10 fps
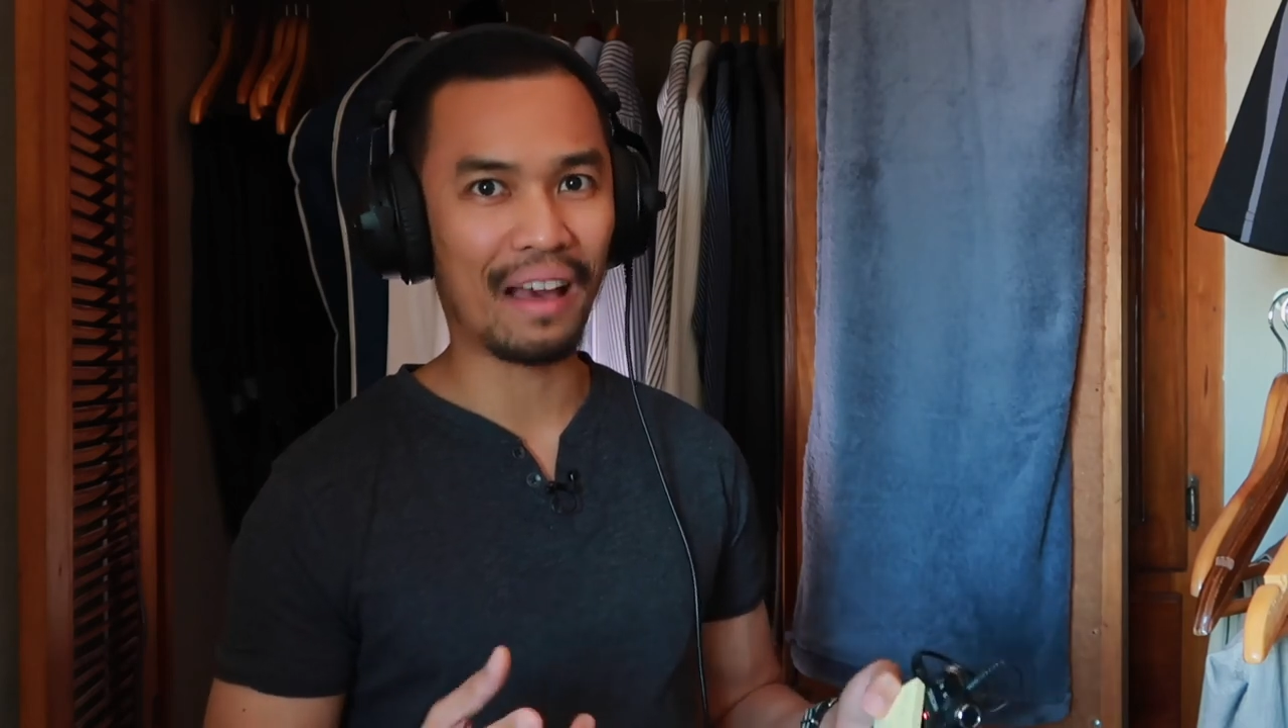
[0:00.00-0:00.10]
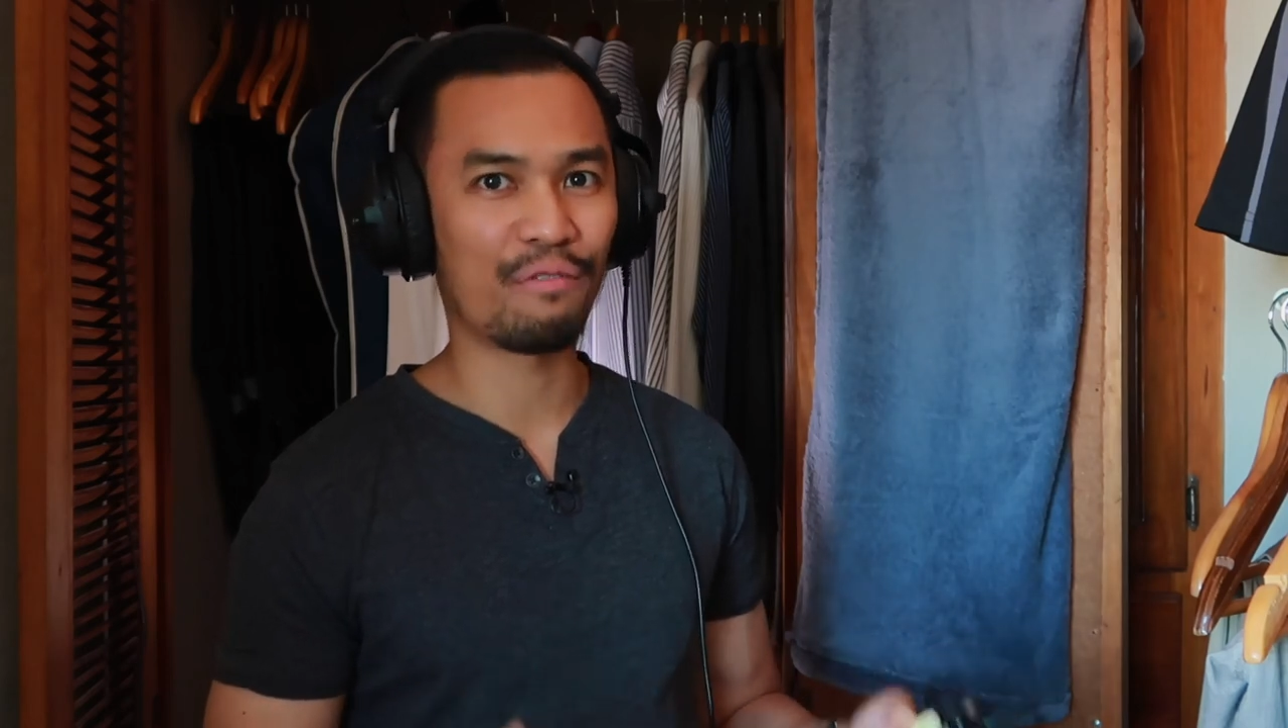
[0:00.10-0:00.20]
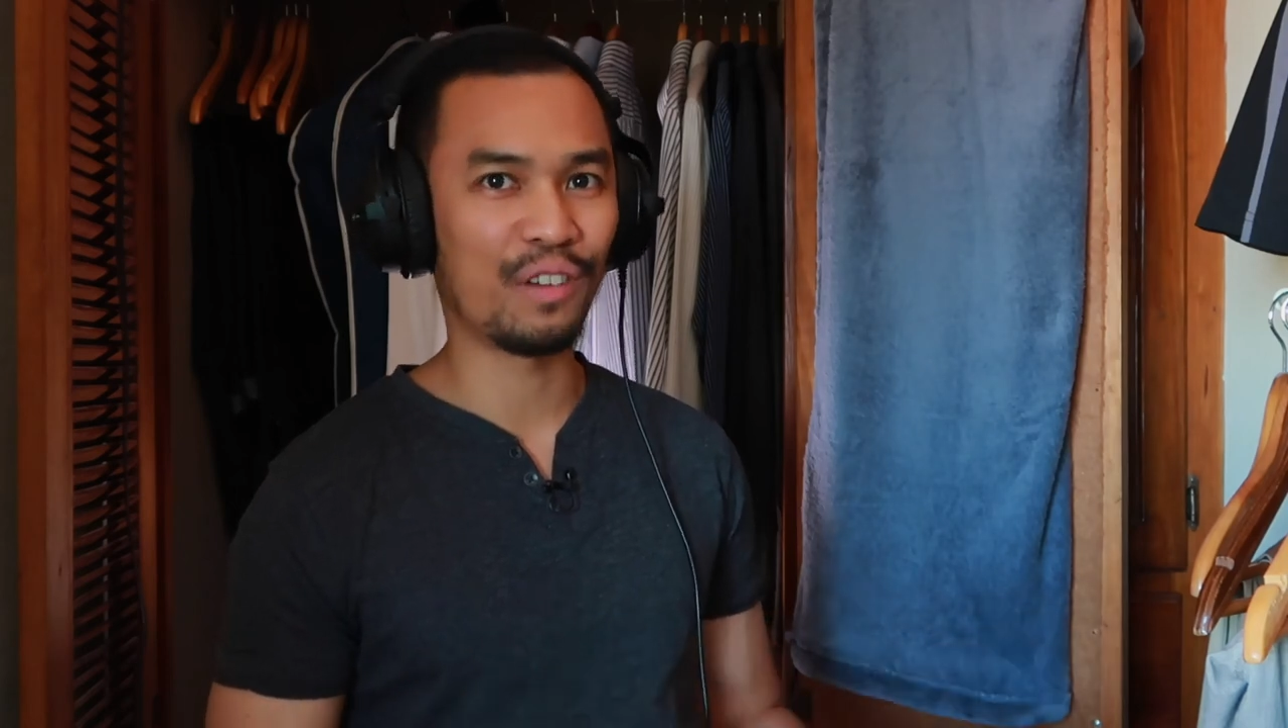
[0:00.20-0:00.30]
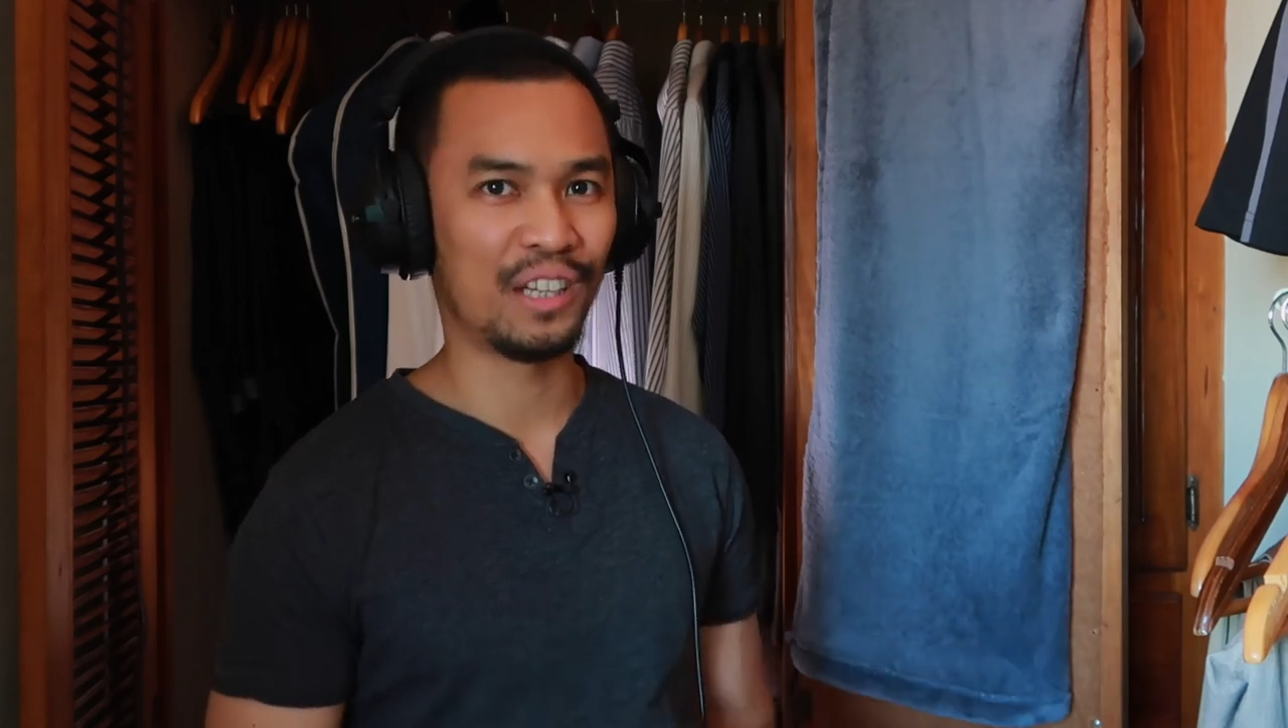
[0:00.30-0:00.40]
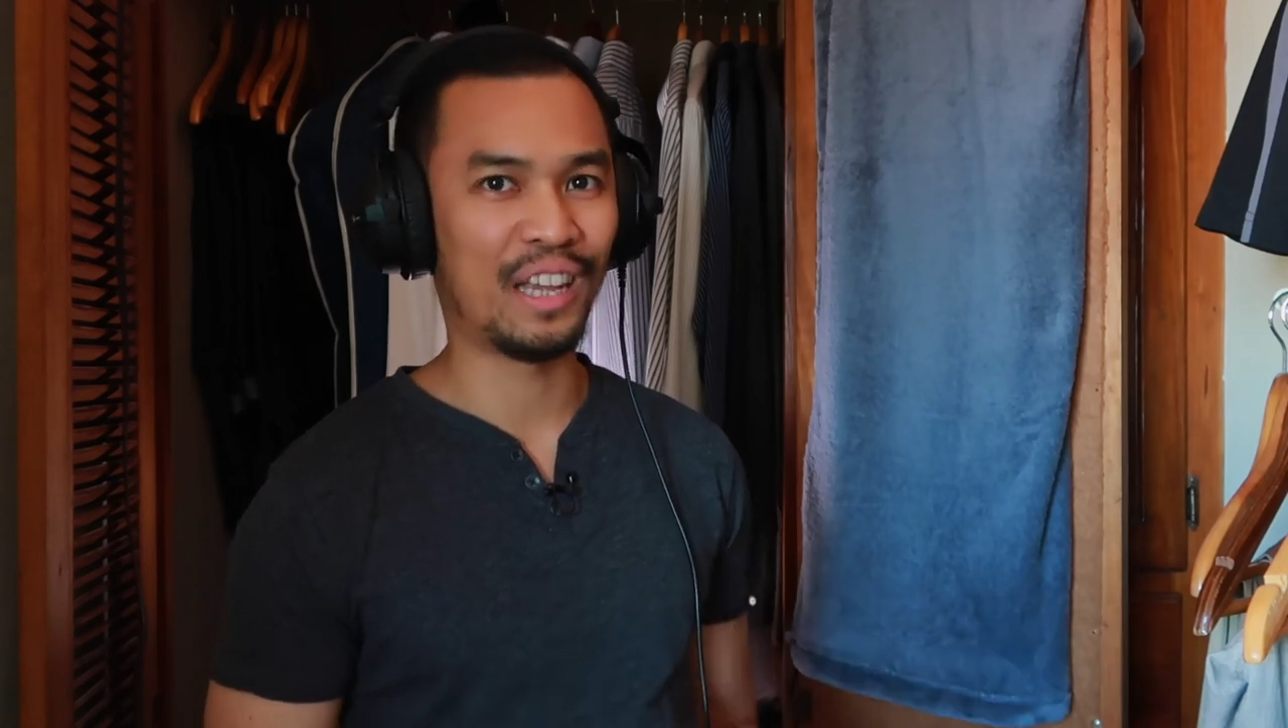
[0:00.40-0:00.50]

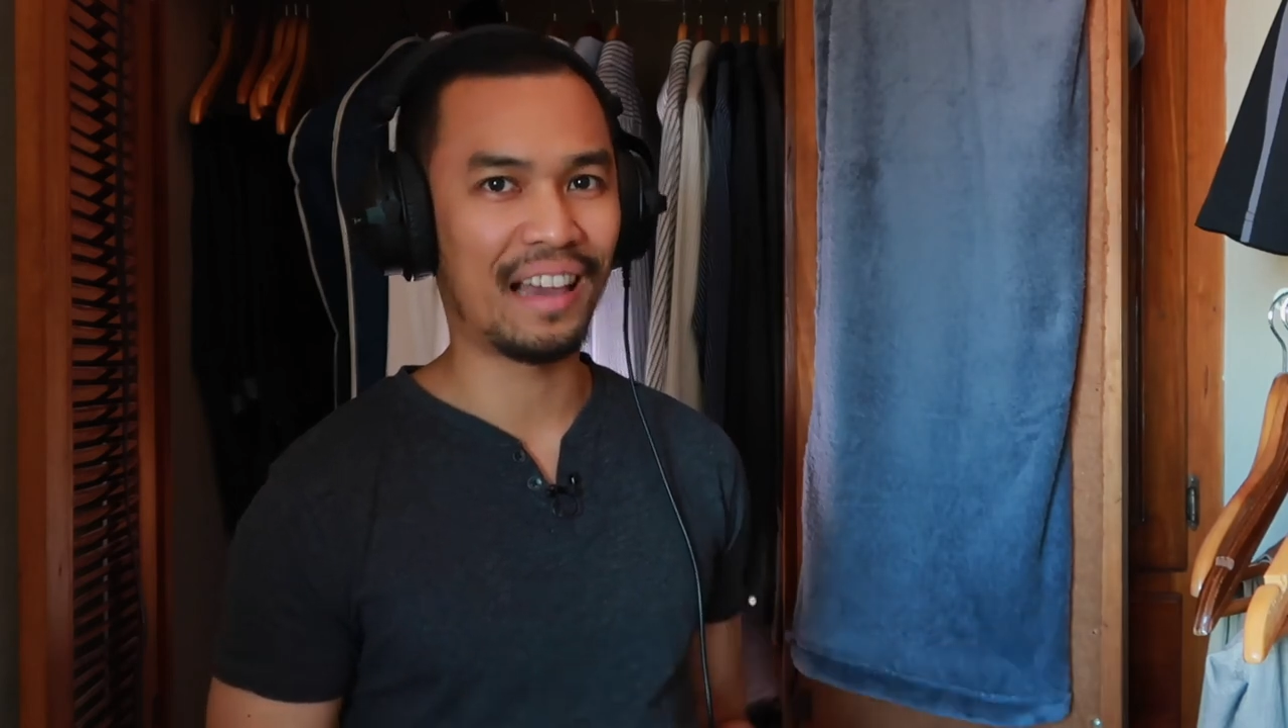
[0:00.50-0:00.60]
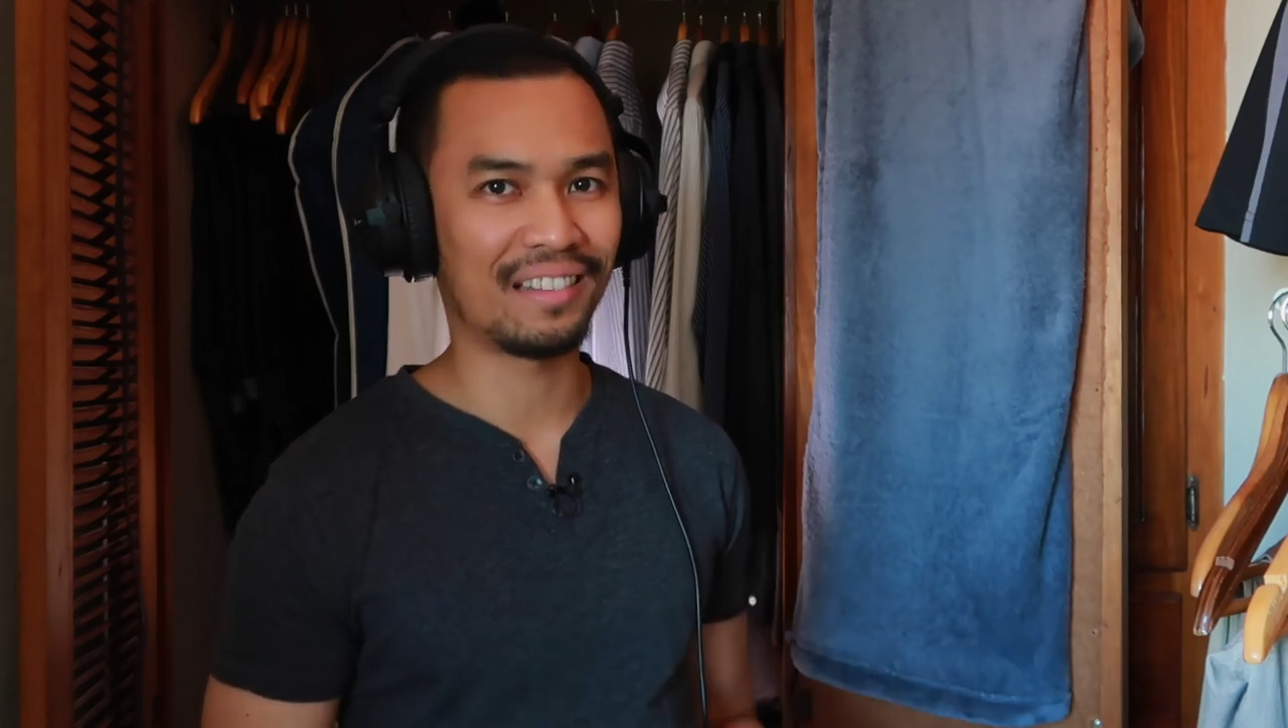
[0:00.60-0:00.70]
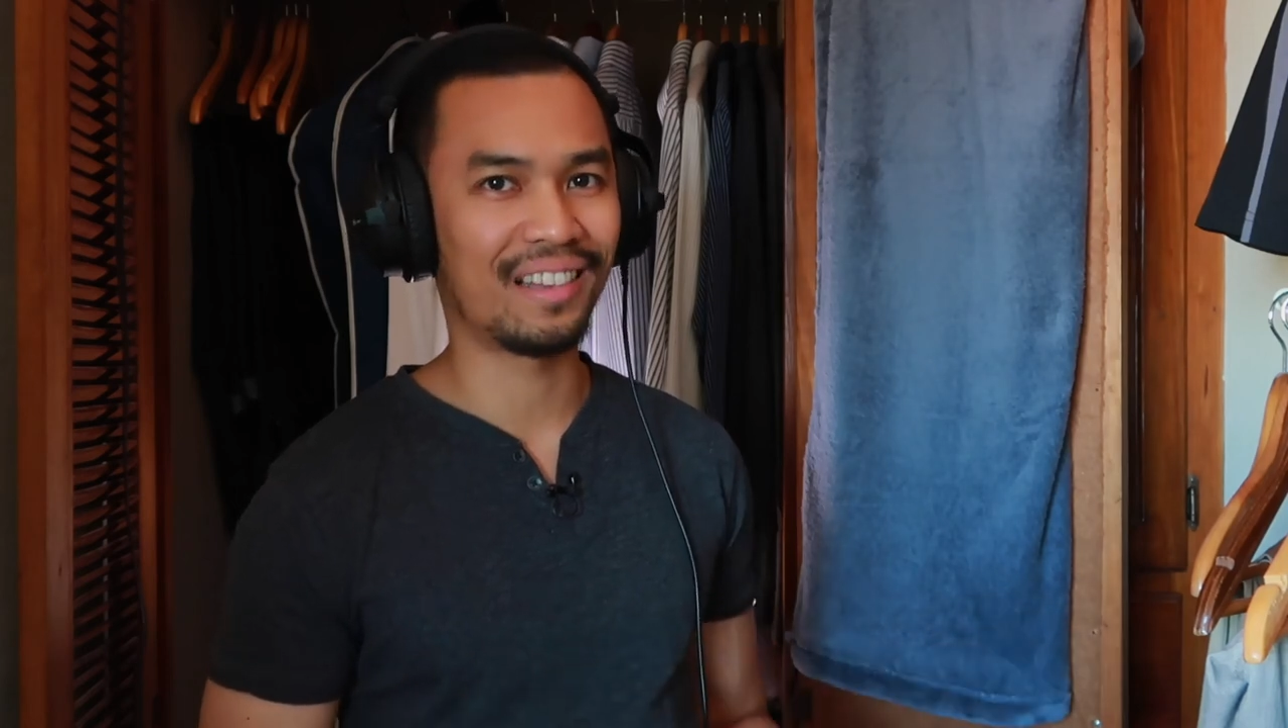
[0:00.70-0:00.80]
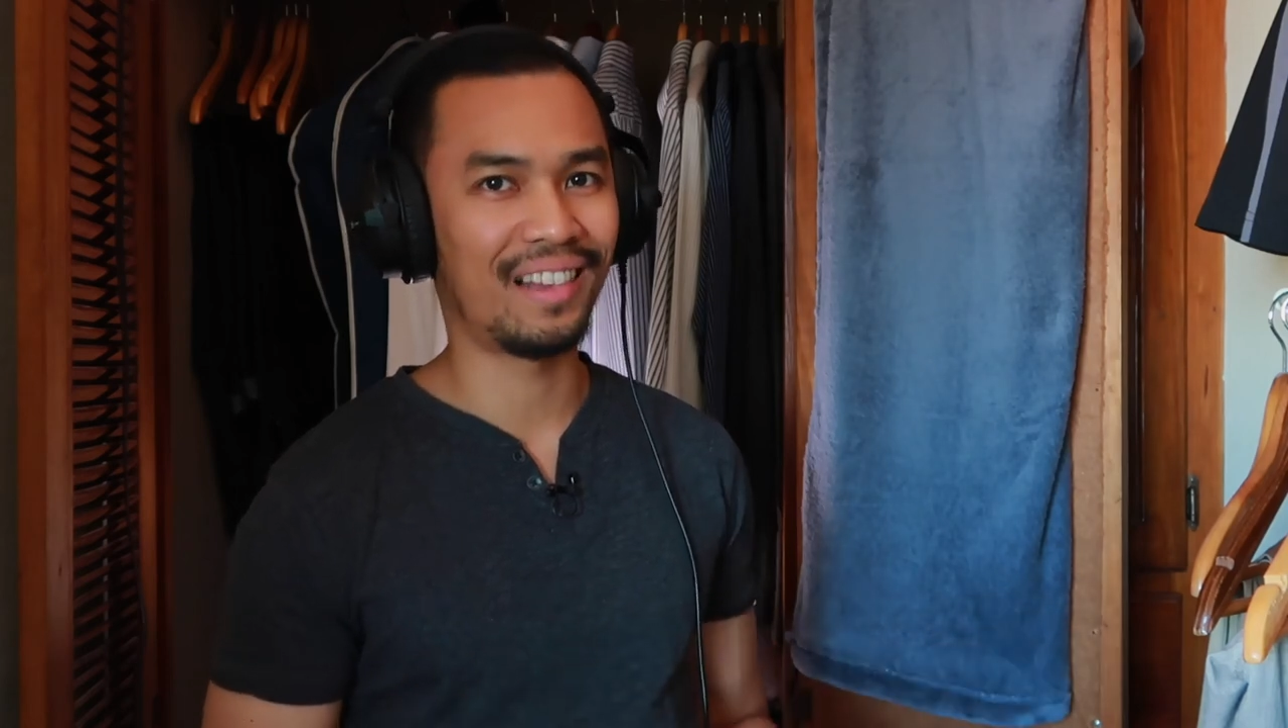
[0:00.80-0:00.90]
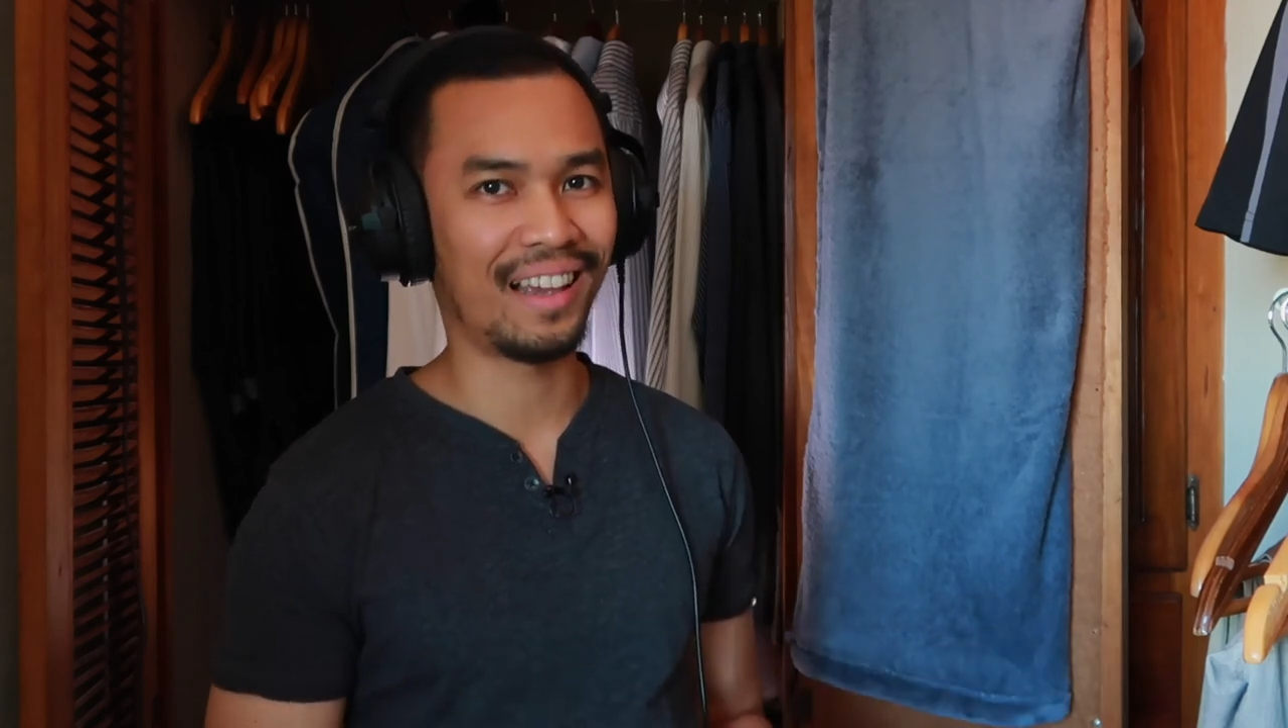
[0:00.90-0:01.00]
affiliate